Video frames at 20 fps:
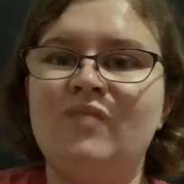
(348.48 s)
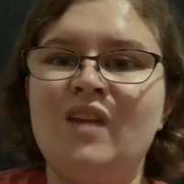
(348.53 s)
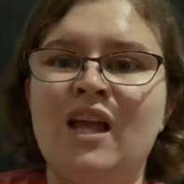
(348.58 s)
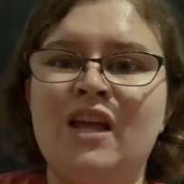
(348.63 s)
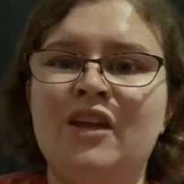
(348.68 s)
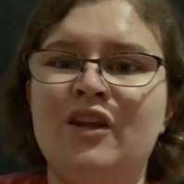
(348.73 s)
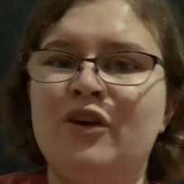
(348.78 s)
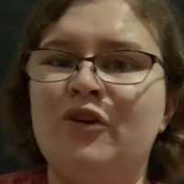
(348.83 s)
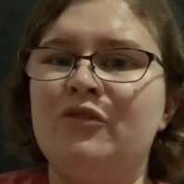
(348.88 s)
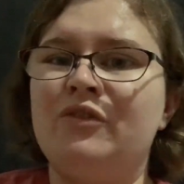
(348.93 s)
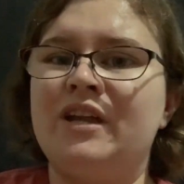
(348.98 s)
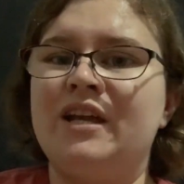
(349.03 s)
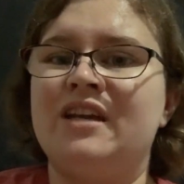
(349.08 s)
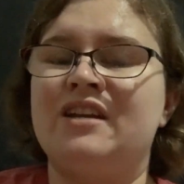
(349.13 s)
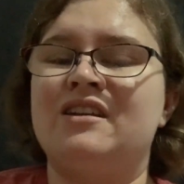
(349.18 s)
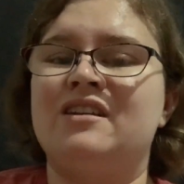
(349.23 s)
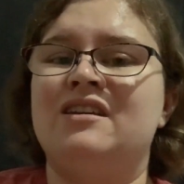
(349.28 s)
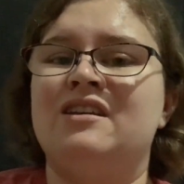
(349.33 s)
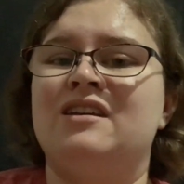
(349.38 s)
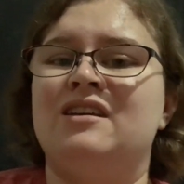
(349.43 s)
you know, like,
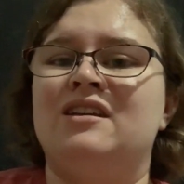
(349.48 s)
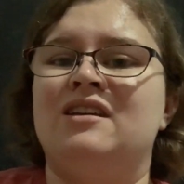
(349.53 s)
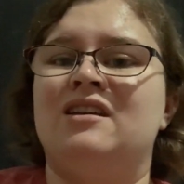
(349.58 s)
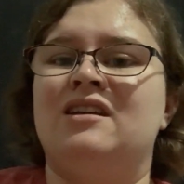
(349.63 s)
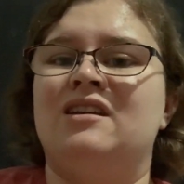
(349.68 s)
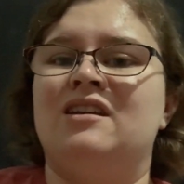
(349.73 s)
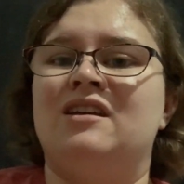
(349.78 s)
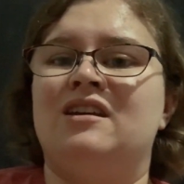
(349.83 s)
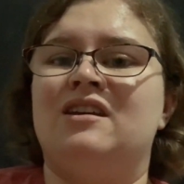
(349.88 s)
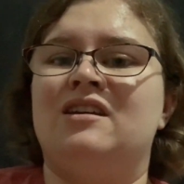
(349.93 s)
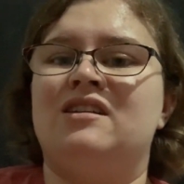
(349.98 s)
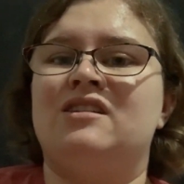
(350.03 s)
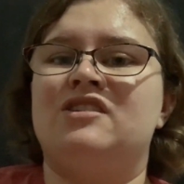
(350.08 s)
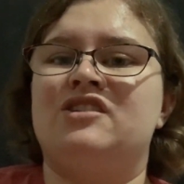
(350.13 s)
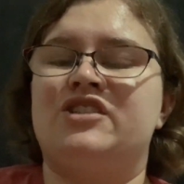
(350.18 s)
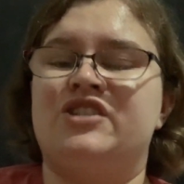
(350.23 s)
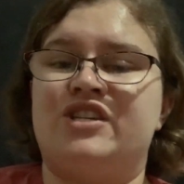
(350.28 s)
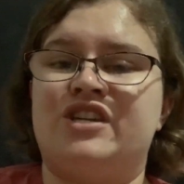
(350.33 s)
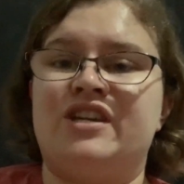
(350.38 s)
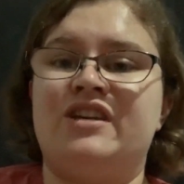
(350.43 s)

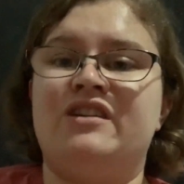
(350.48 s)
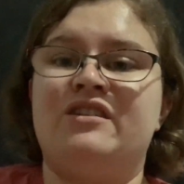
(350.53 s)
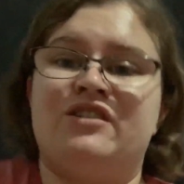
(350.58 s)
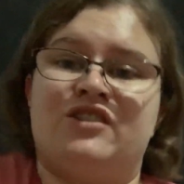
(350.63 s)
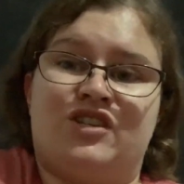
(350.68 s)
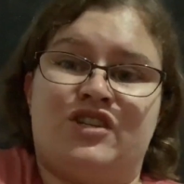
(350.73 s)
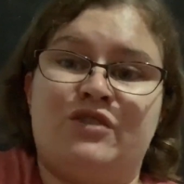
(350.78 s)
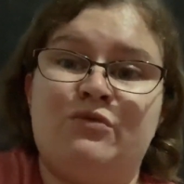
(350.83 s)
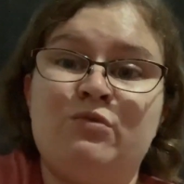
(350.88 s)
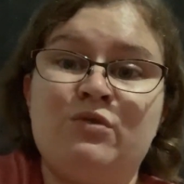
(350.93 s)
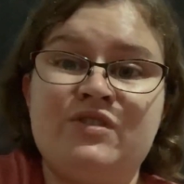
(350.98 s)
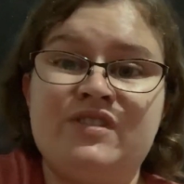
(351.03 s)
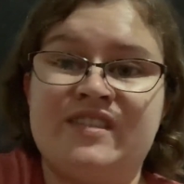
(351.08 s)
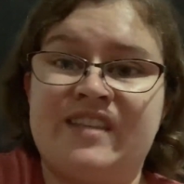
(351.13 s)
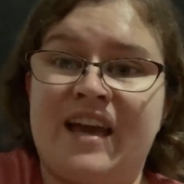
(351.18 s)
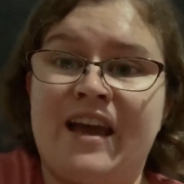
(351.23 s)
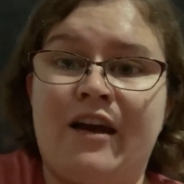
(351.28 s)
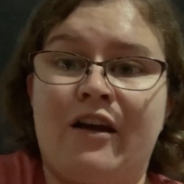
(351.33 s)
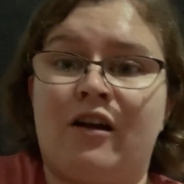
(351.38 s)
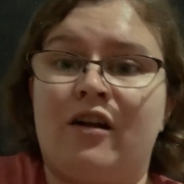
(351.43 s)
she she was
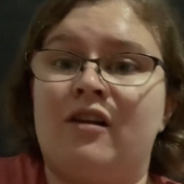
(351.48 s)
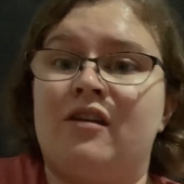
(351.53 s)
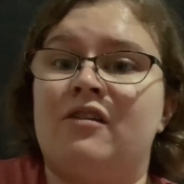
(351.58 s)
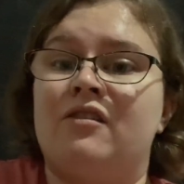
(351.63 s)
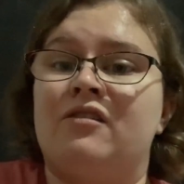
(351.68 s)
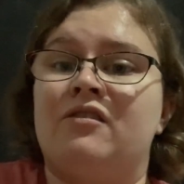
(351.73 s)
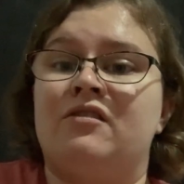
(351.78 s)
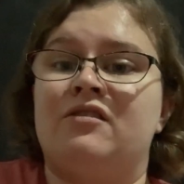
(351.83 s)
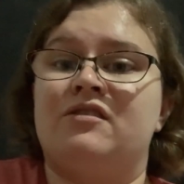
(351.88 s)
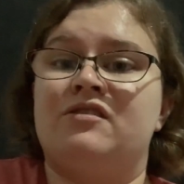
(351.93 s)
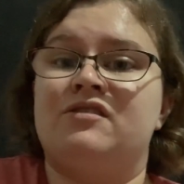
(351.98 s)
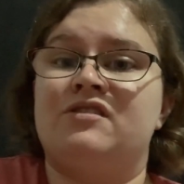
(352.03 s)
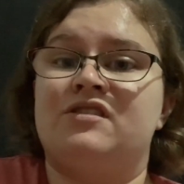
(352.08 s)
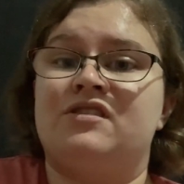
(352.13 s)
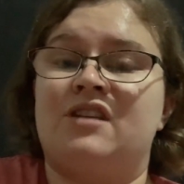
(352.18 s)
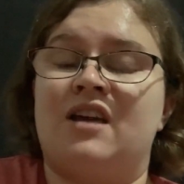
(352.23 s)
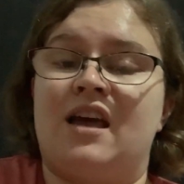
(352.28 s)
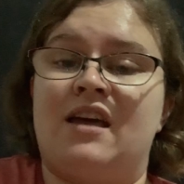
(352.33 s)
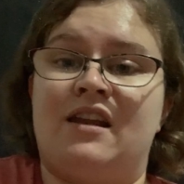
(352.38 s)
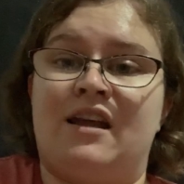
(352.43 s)
there
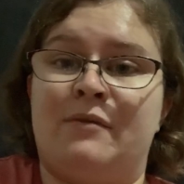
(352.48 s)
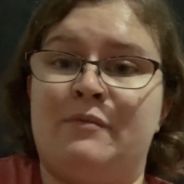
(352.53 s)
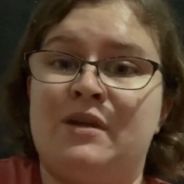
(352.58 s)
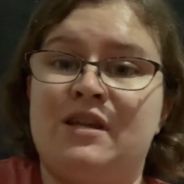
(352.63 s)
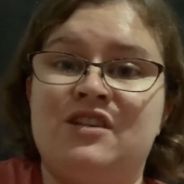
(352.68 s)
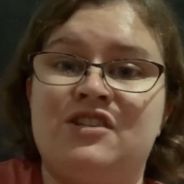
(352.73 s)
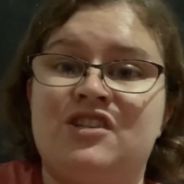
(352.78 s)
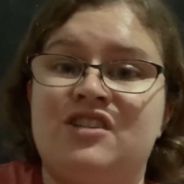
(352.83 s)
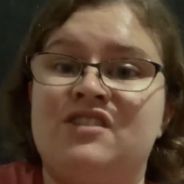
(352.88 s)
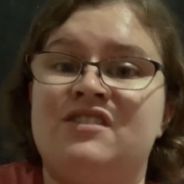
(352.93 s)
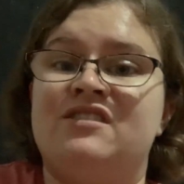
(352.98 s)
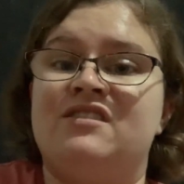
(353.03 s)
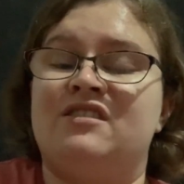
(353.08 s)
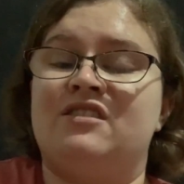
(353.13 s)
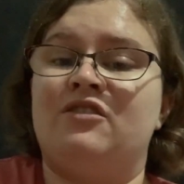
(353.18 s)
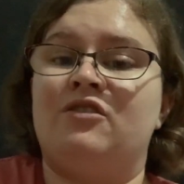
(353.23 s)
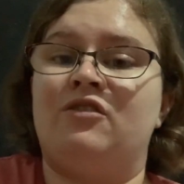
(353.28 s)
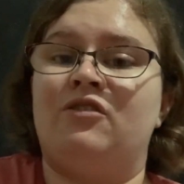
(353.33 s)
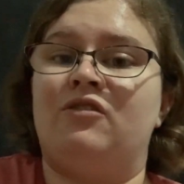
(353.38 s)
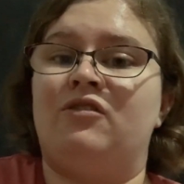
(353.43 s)
and I mean she
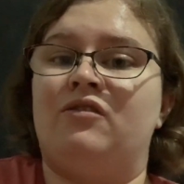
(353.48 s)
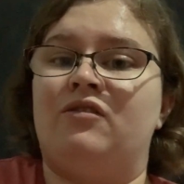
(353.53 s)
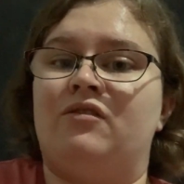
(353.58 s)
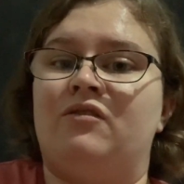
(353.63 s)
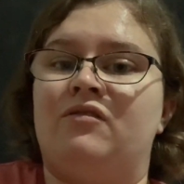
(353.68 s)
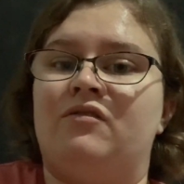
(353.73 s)
still